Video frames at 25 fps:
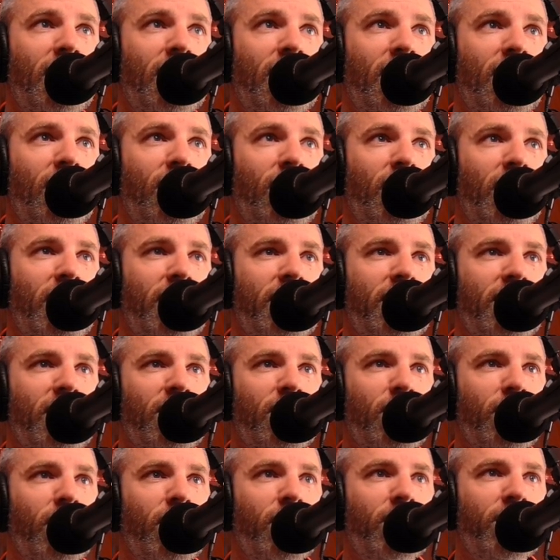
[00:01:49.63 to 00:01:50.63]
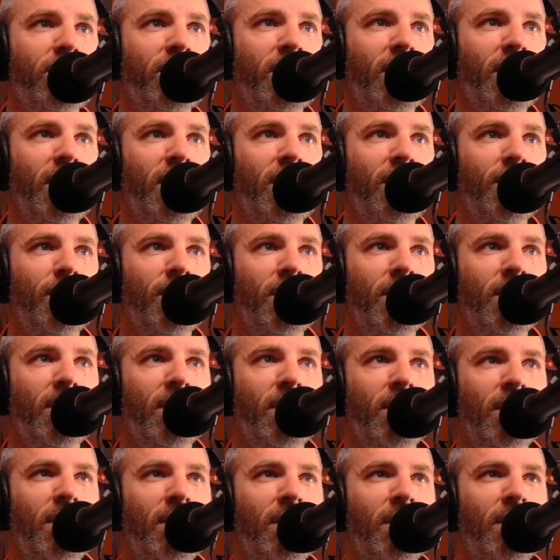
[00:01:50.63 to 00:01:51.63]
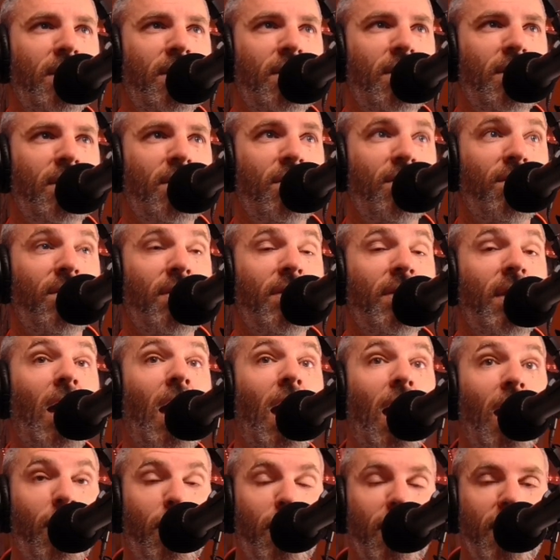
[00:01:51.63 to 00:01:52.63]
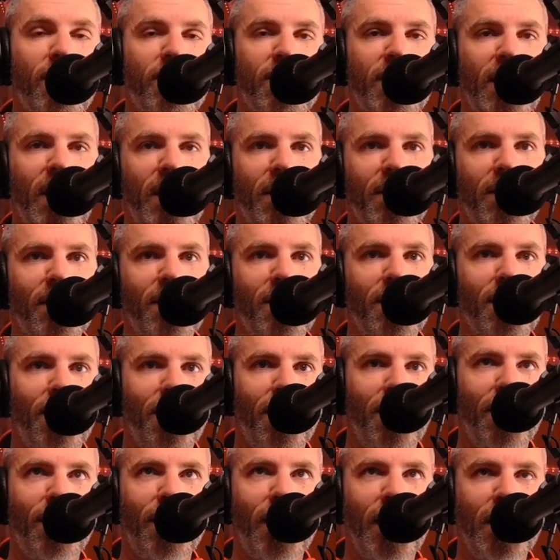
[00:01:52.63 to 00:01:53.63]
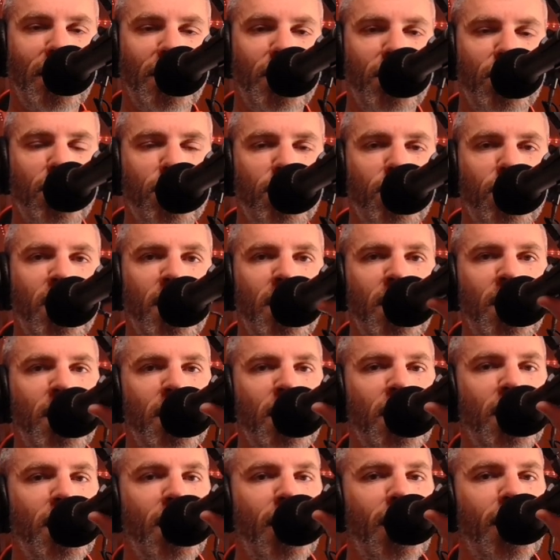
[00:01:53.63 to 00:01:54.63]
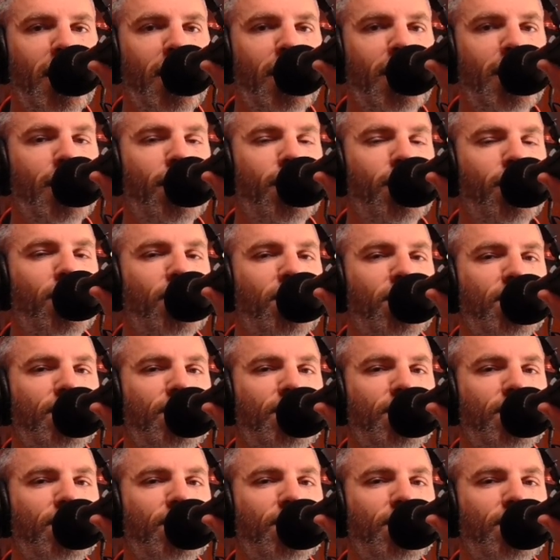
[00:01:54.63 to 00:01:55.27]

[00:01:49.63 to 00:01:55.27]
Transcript: what is the road's name? The Highway of Death. Thank you. And,